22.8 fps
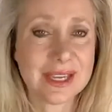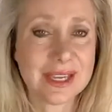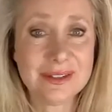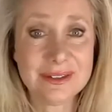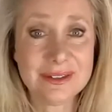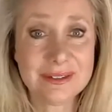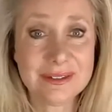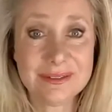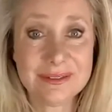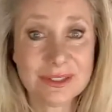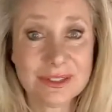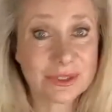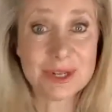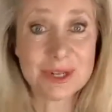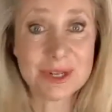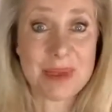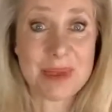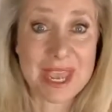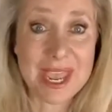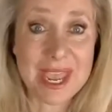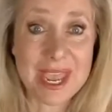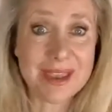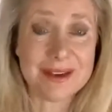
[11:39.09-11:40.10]
And you're going
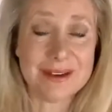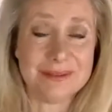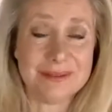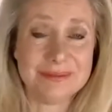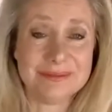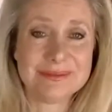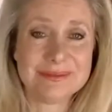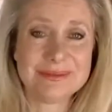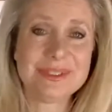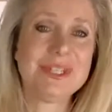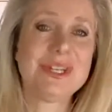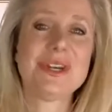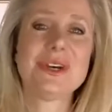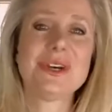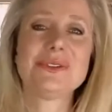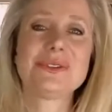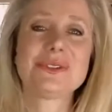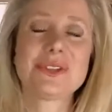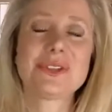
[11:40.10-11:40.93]
to pay them, you know.